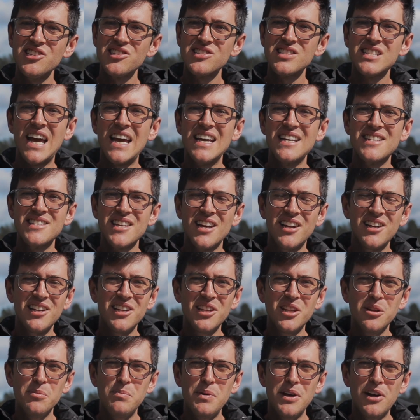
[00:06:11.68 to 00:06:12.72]
just takes a
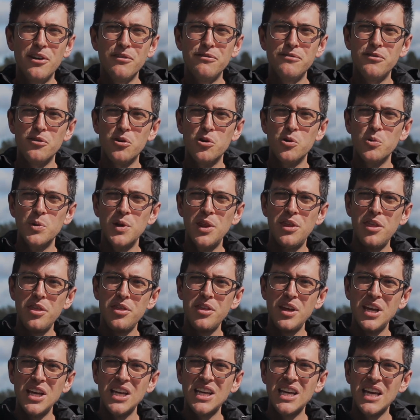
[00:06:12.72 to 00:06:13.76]
little bit of forward
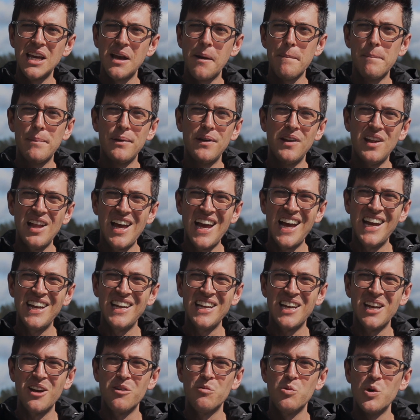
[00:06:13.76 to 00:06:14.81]
thinking and
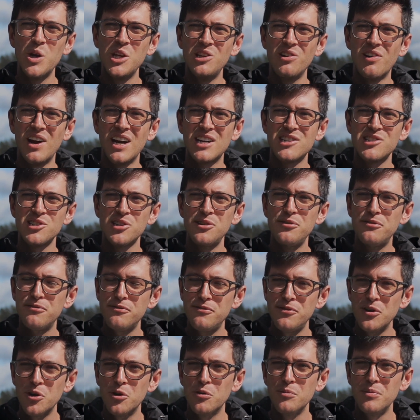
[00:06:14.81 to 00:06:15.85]
planning when you're actually
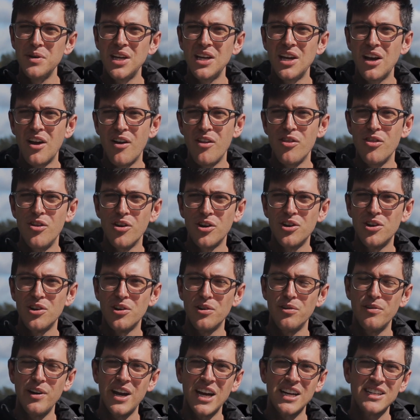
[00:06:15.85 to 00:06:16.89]
filming the
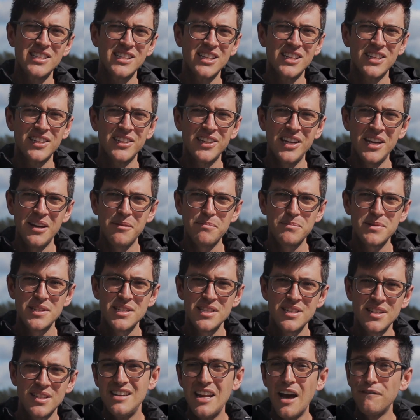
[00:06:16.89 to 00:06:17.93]
correct
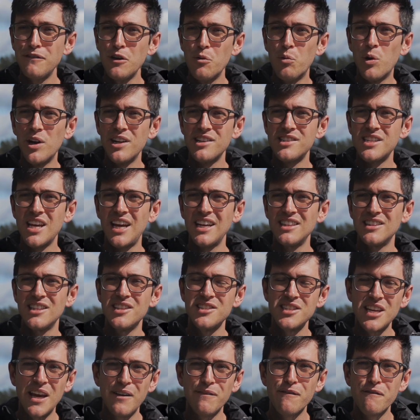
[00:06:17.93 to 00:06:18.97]
clips. Now, if you want to take
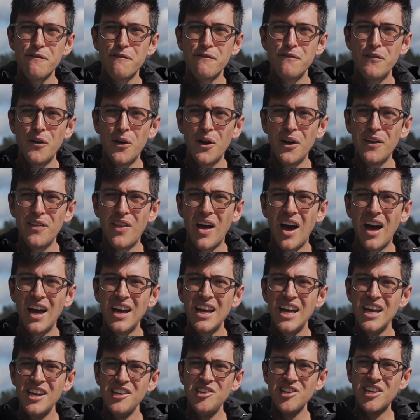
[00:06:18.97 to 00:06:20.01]
this even
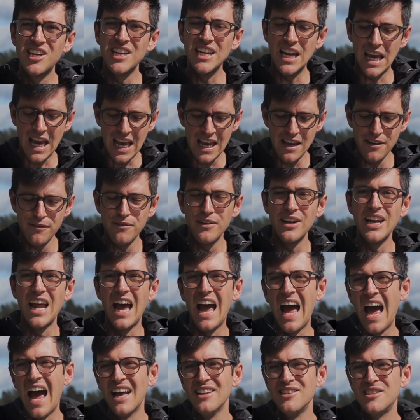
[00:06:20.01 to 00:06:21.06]
further, you can even
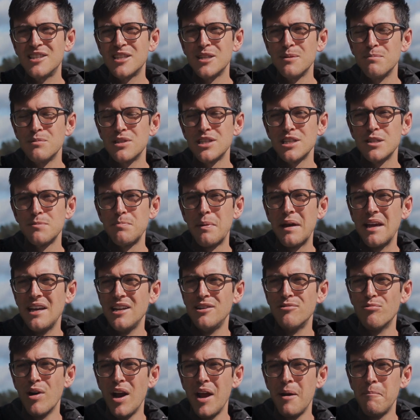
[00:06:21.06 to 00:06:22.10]
add some
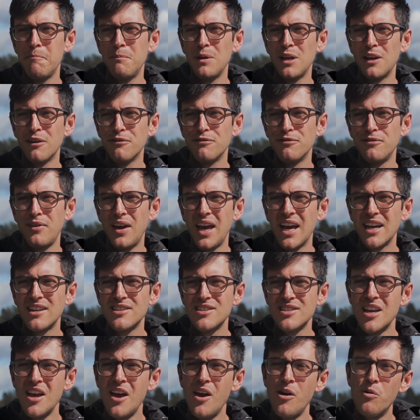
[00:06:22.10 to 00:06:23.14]
speed ramping
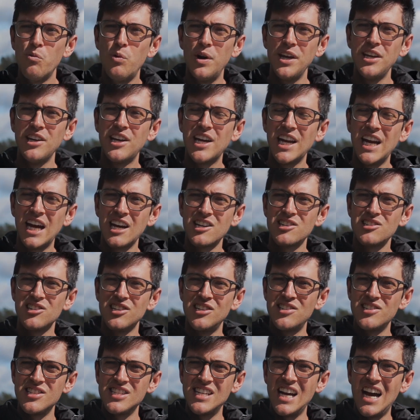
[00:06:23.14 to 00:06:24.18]
effects where you can
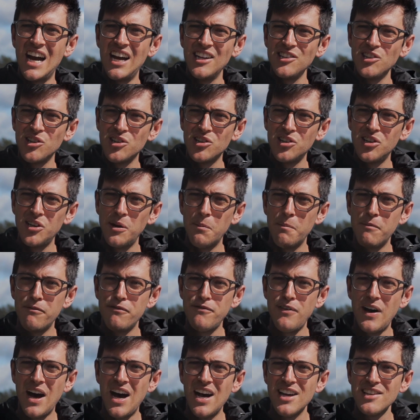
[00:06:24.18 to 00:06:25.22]
actually start your clip
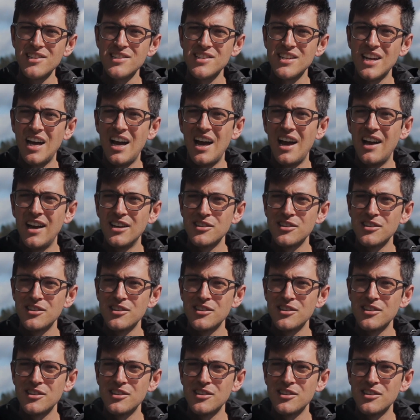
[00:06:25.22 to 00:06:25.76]
faster,